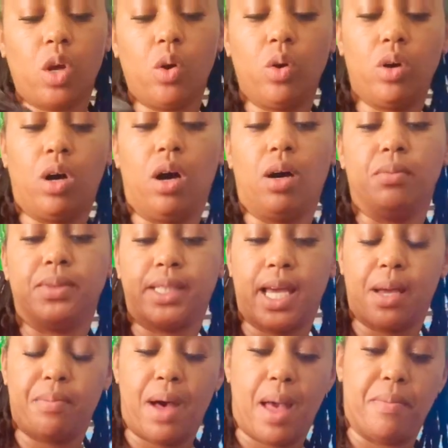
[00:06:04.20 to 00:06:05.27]
um,
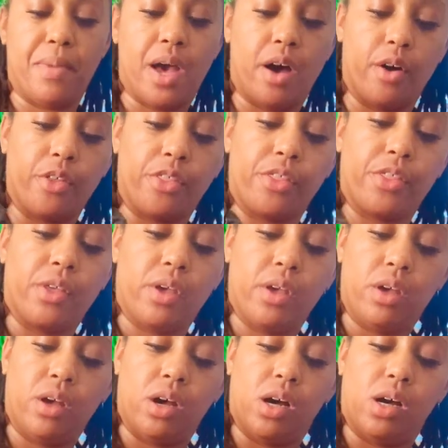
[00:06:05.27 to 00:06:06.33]
take by mouth,
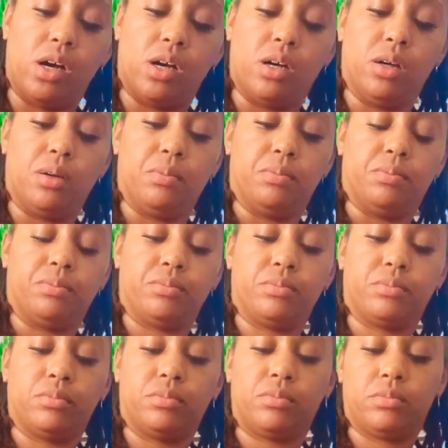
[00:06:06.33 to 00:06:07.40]
um,
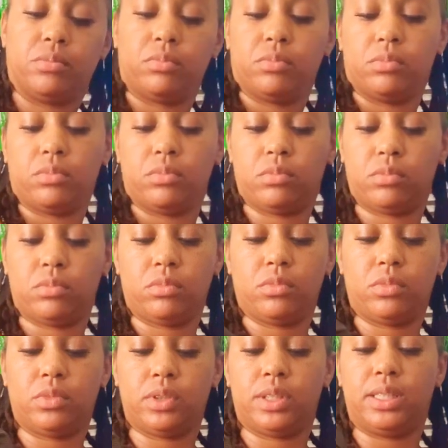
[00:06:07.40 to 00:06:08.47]

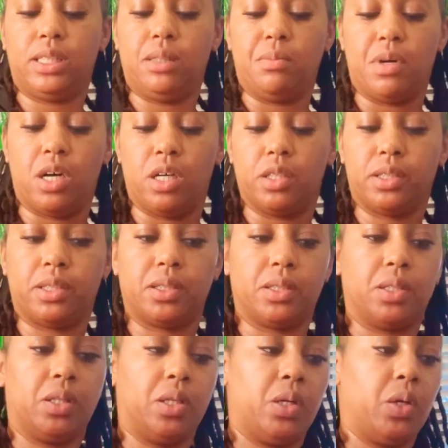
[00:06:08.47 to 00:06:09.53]
sea moss.
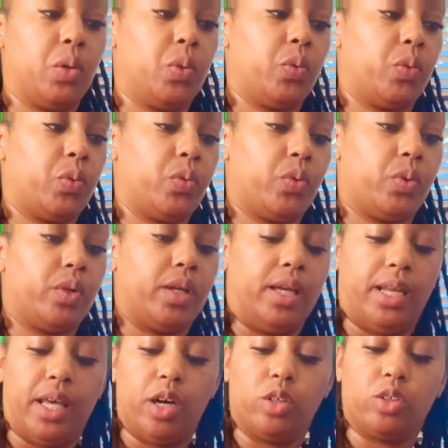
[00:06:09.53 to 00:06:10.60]

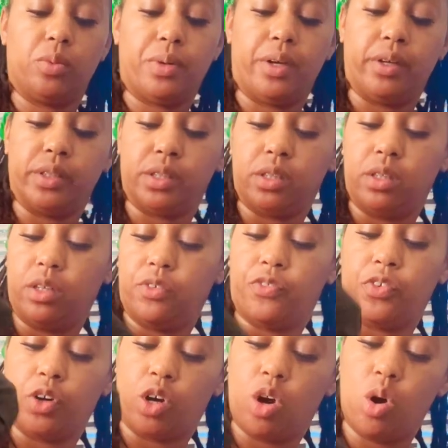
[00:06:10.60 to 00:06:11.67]
And elderberry is good for
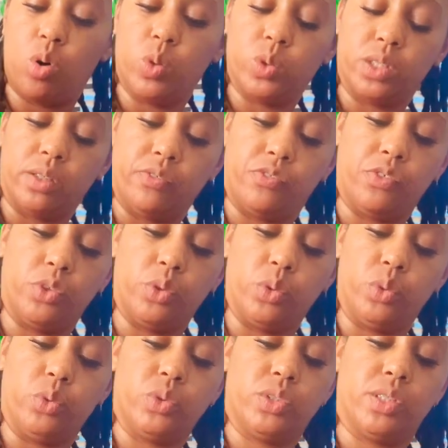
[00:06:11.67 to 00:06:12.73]
colds and
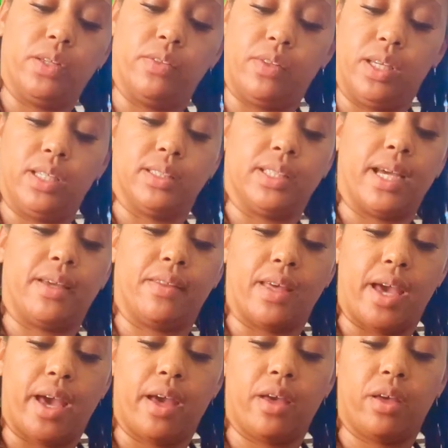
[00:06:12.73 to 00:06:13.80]
flus and things like
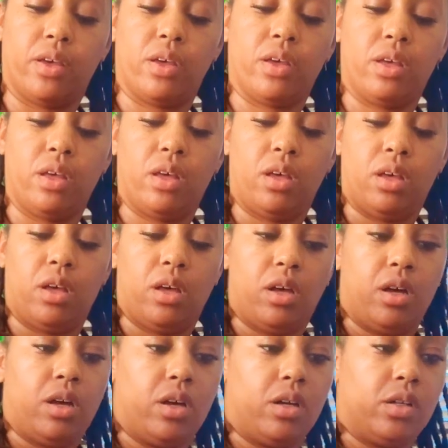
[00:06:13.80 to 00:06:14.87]
that.
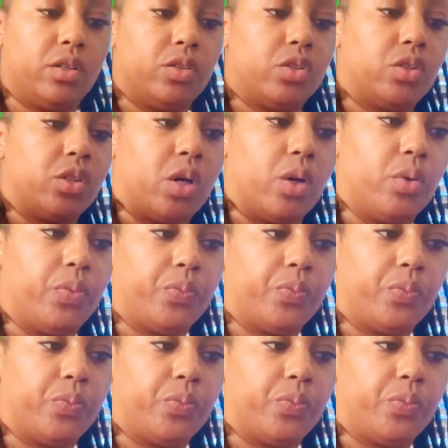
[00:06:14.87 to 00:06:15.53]
So